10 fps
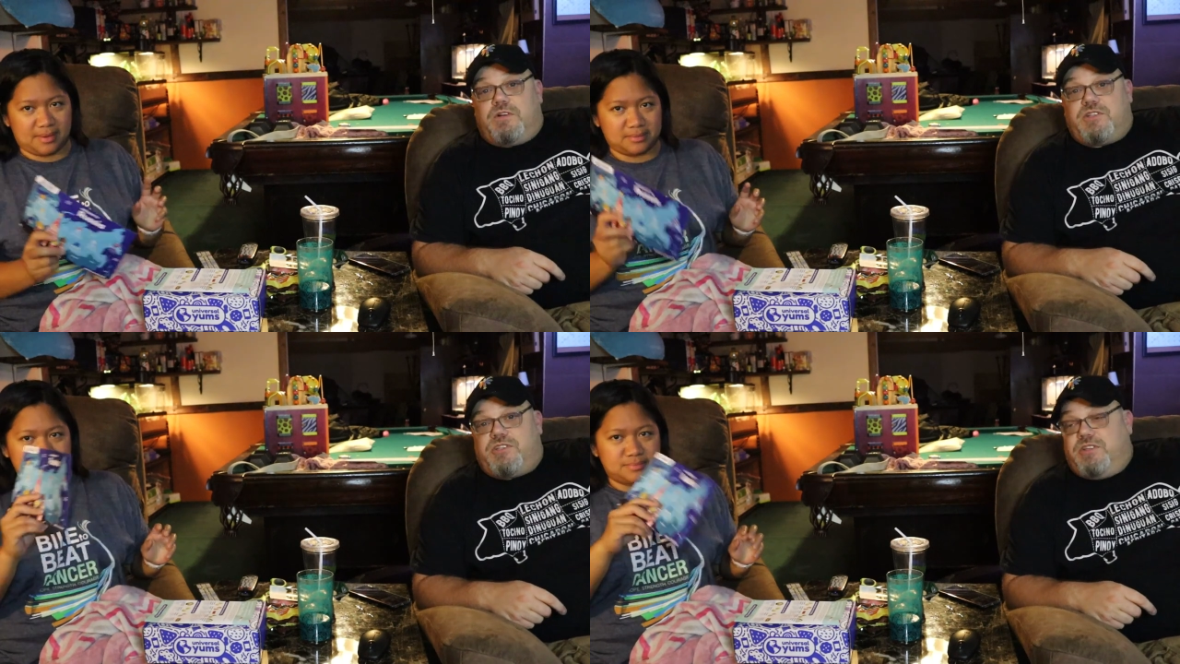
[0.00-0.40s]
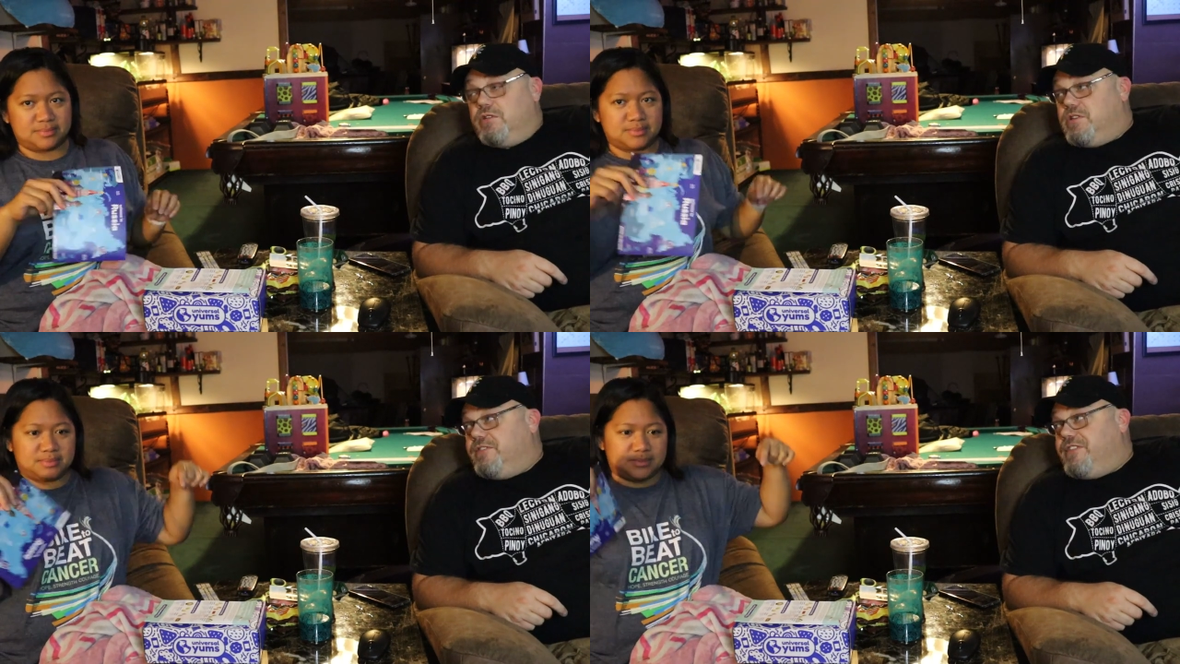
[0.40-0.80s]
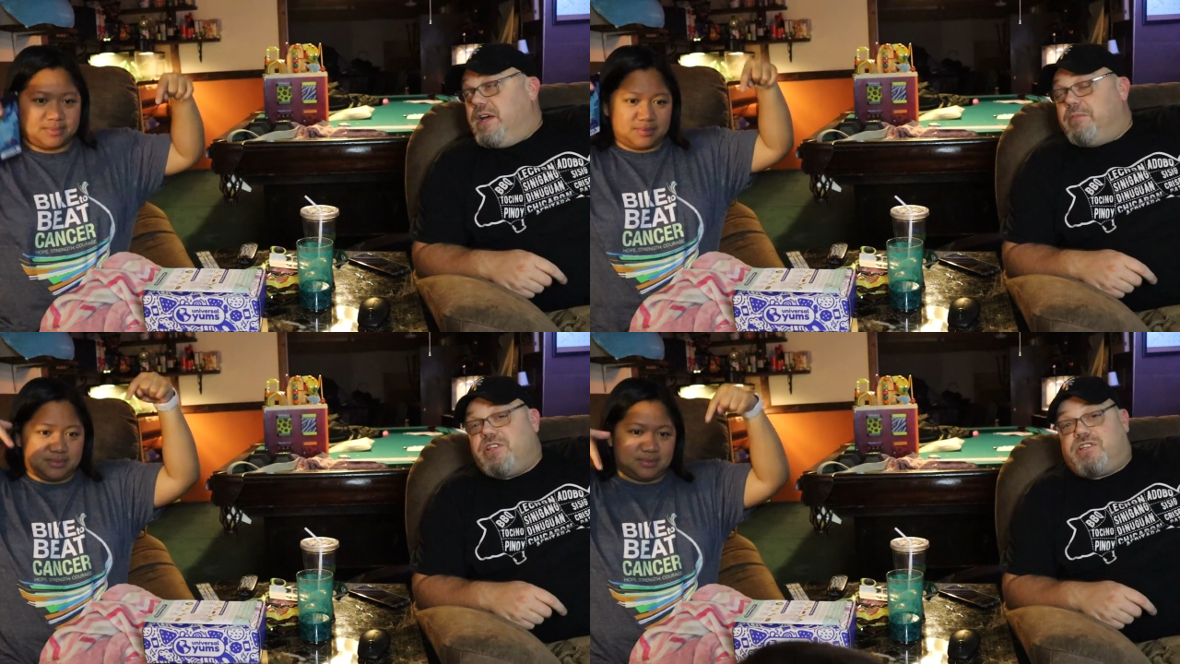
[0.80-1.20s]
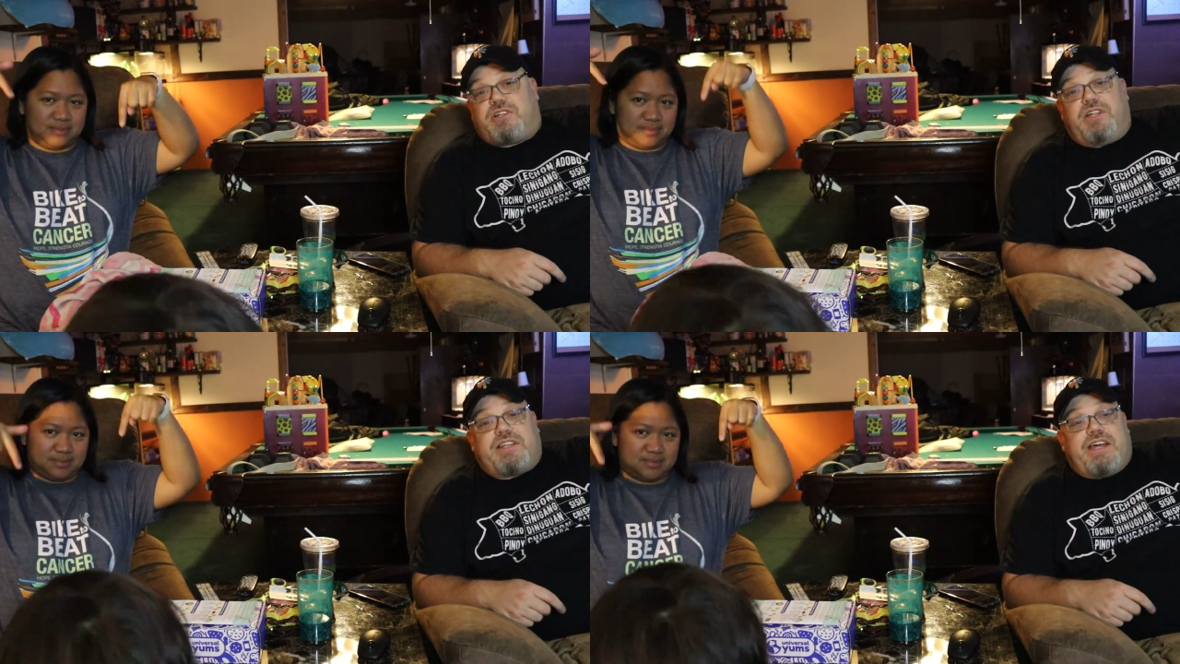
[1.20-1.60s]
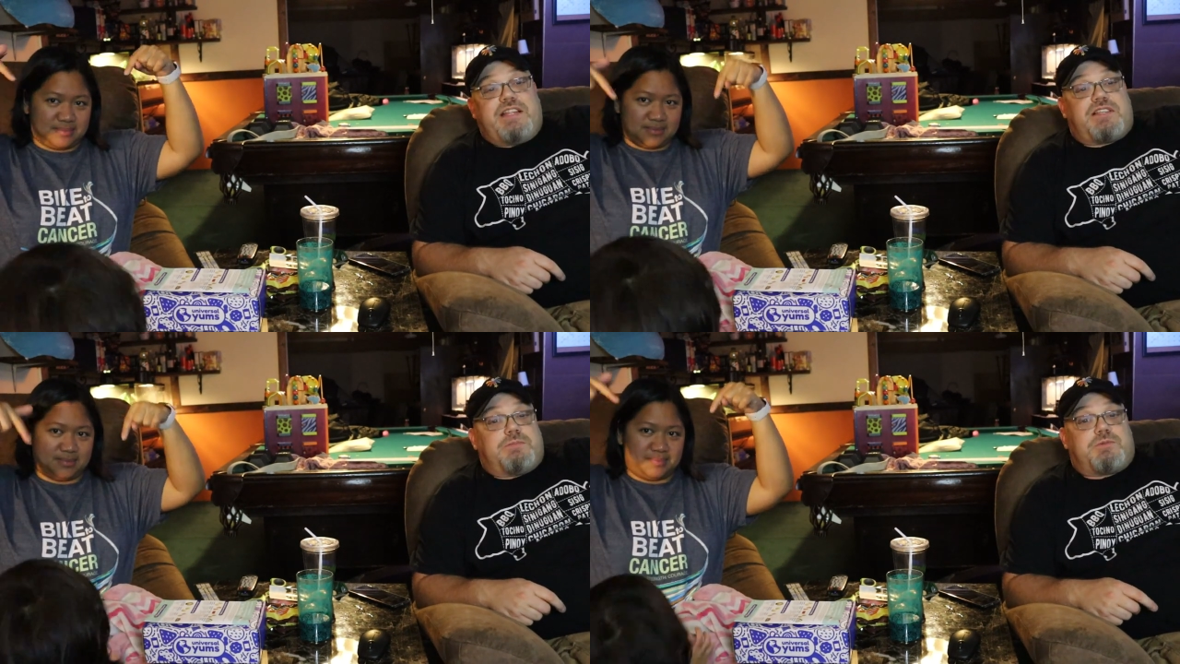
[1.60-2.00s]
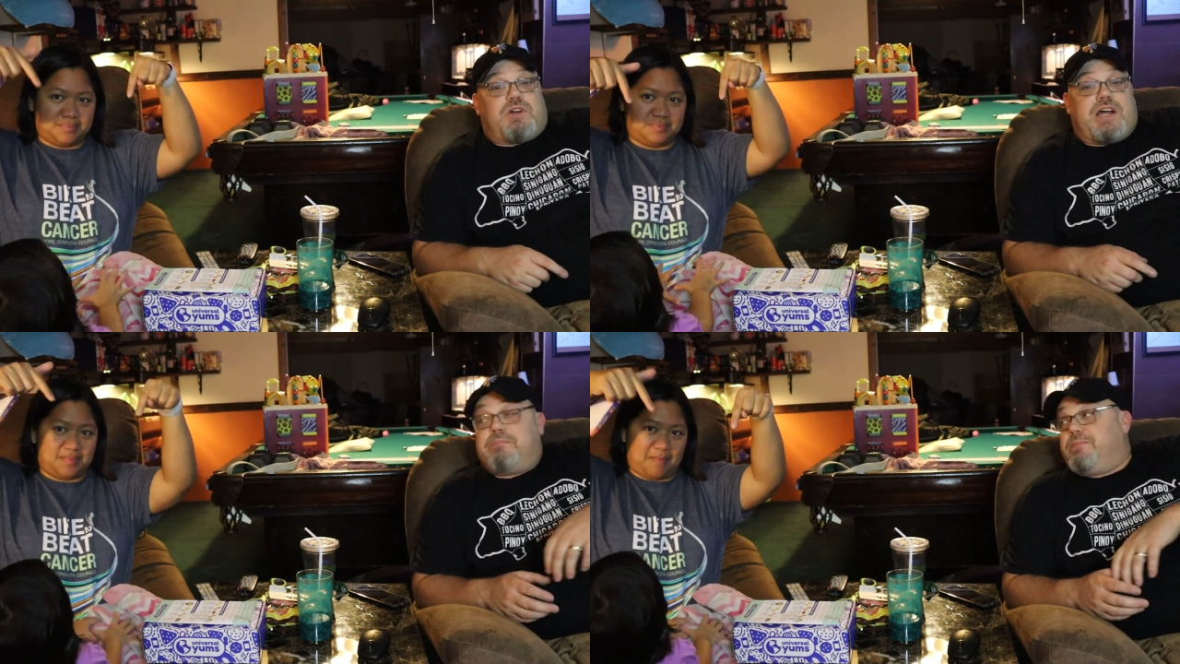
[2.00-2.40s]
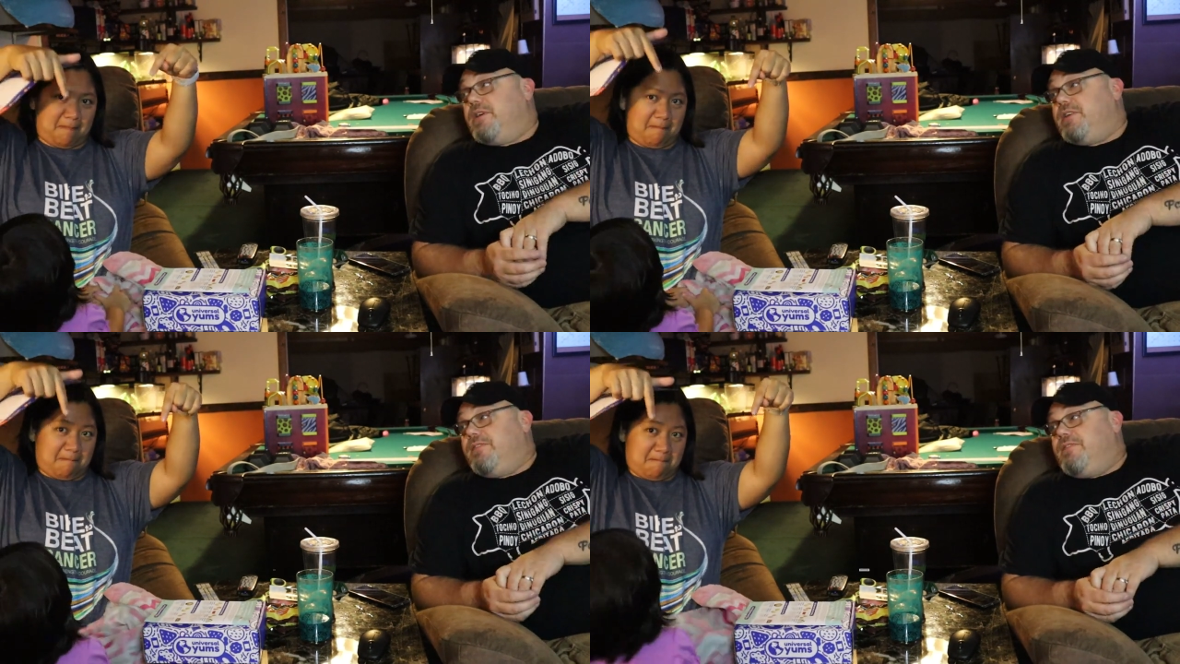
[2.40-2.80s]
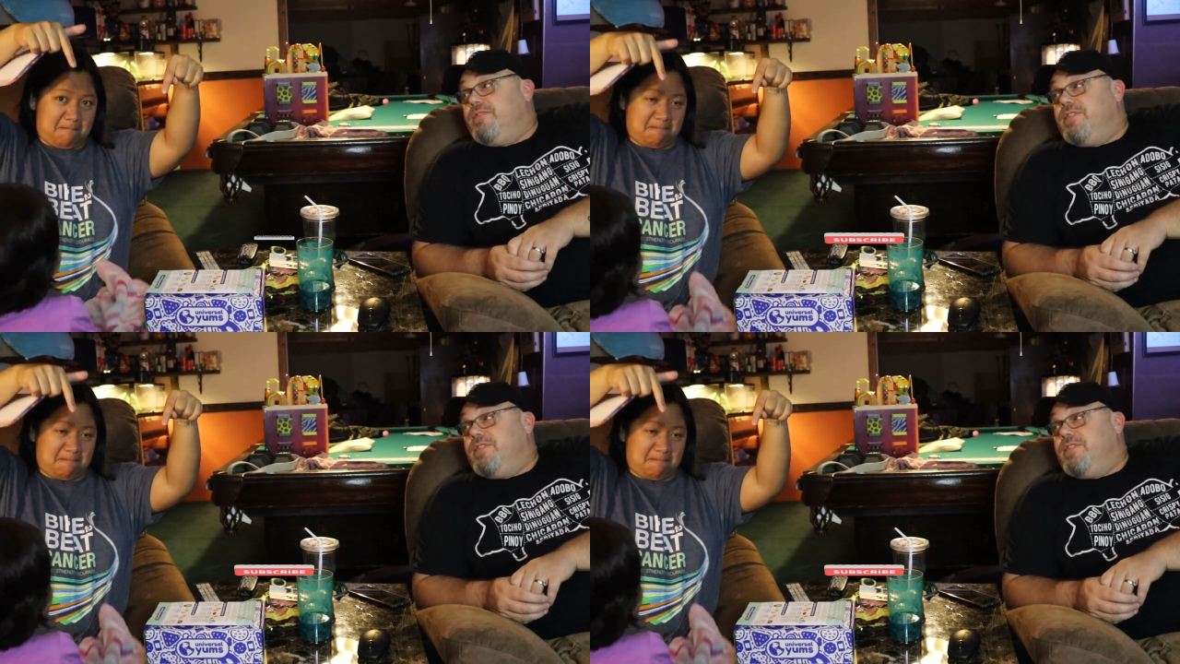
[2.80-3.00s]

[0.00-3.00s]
Speaker 1: or new to the family, click that subscribe button.